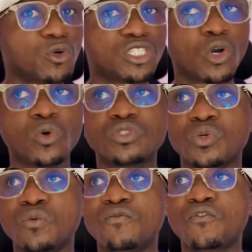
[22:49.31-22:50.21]
learning
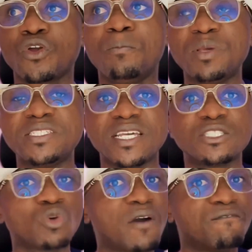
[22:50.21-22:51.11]
by following
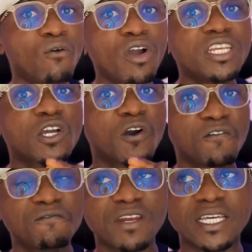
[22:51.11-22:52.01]
his footprint
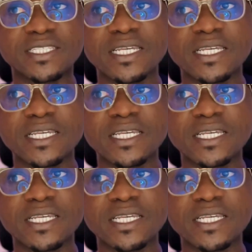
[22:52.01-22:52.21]
has